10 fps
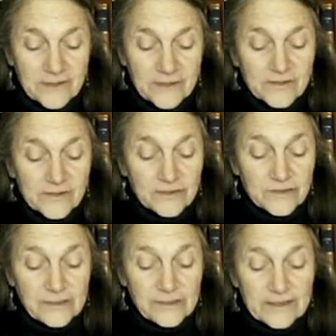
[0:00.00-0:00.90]

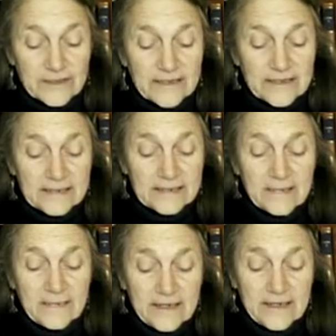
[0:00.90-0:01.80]
Sociability is the
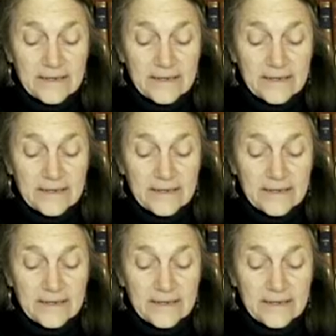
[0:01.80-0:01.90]
mean